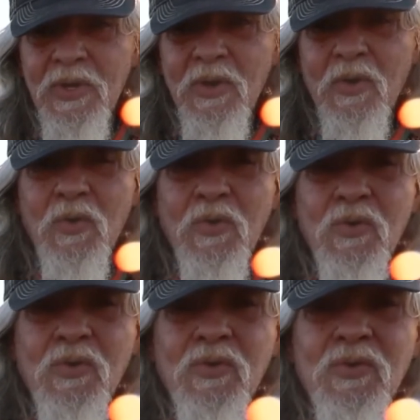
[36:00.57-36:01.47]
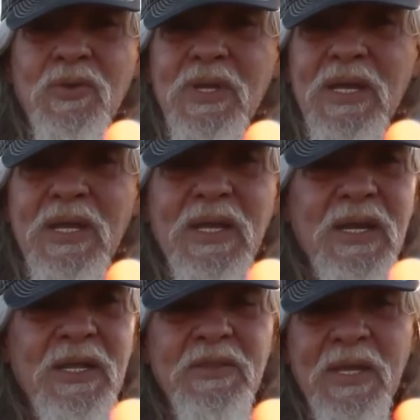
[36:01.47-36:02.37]
or
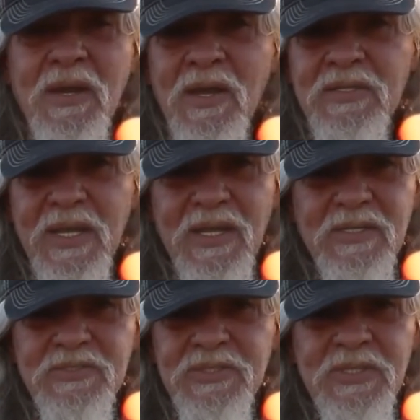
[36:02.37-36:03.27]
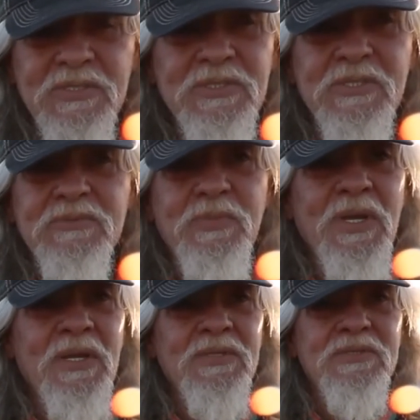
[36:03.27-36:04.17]
anything like that. She's just
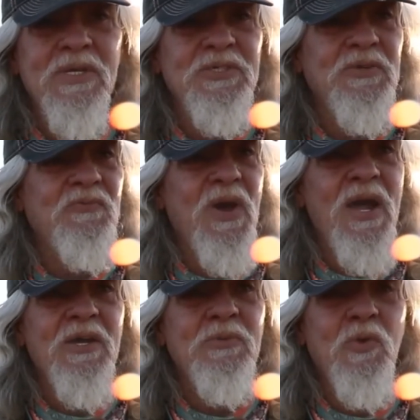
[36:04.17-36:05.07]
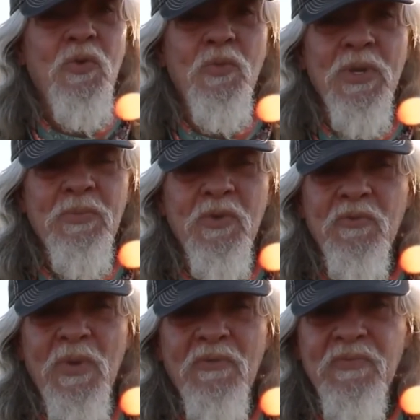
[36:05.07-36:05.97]
been such a valuable member
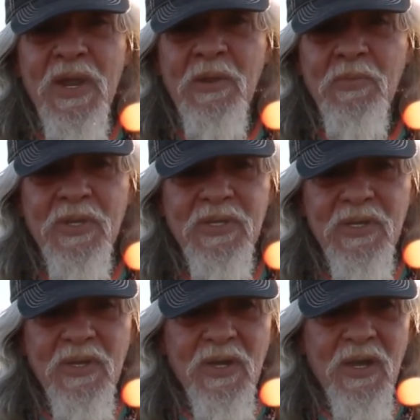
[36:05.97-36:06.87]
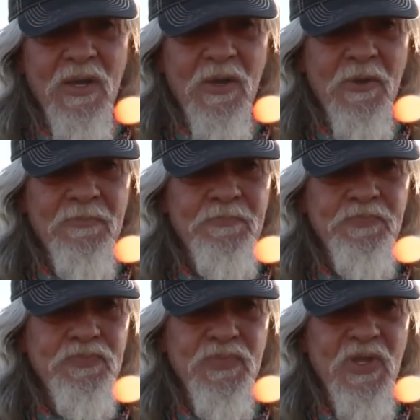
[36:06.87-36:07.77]
of my family.
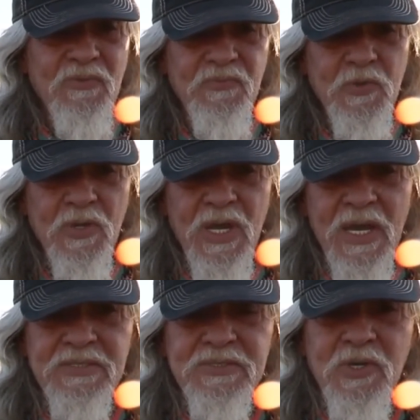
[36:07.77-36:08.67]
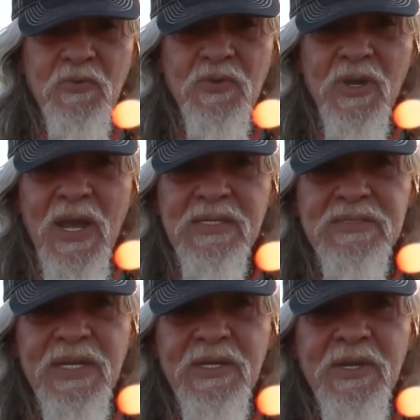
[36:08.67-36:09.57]
The few occasions over the last
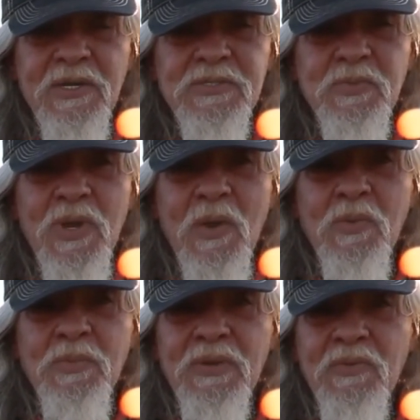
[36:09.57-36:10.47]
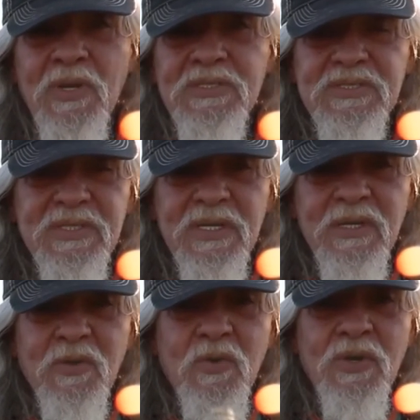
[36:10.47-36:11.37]
10 years when I would be really sick
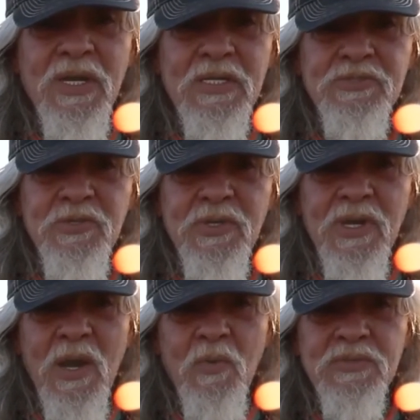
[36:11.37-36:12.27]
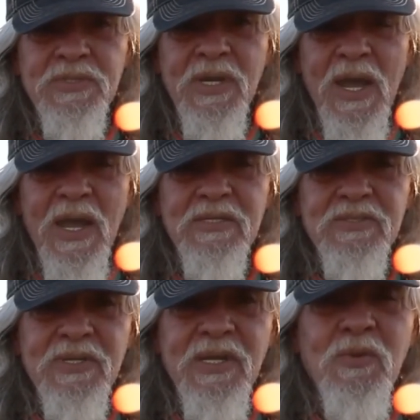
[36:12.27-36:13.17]
or injured, and I was in an
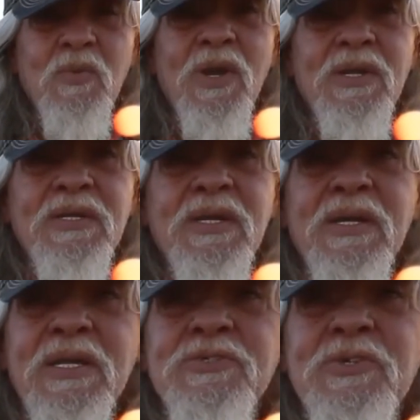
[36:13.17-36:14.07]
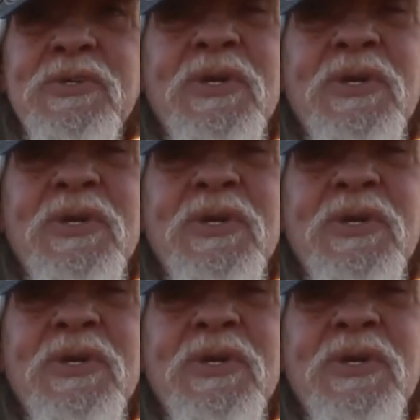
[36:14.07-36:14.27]
accident where I did get injured,